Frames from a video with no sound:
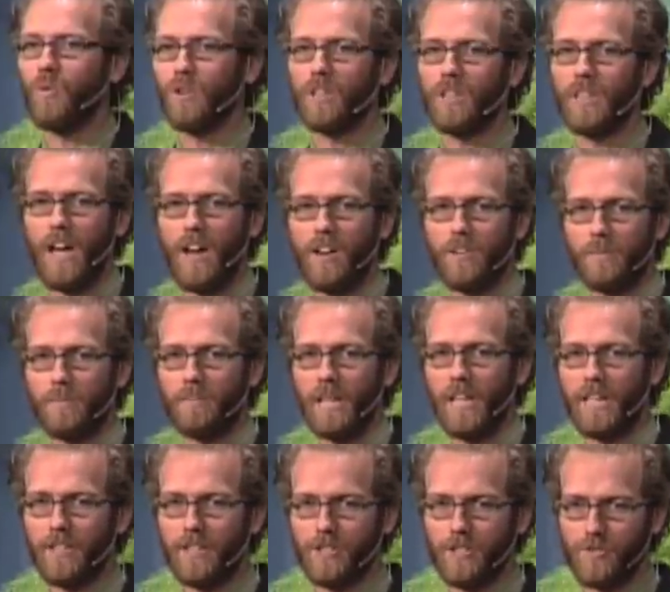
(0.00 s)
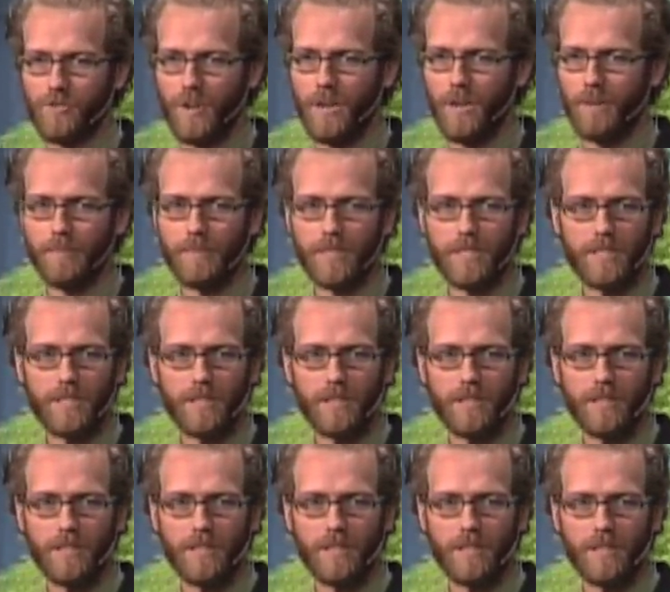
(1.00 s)
weren't allowed to play their drums.
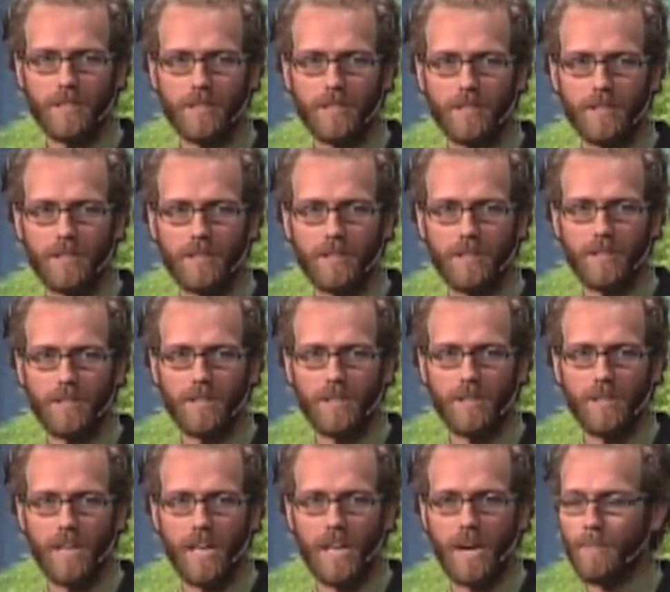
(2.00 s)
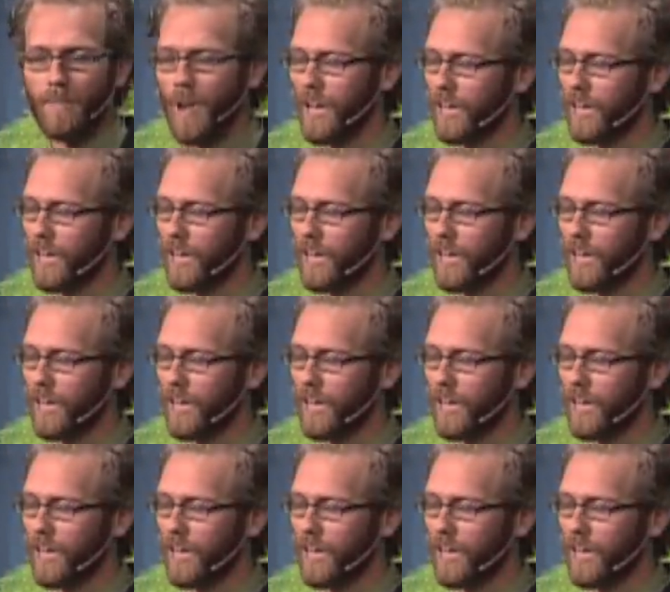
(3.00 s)
And I'm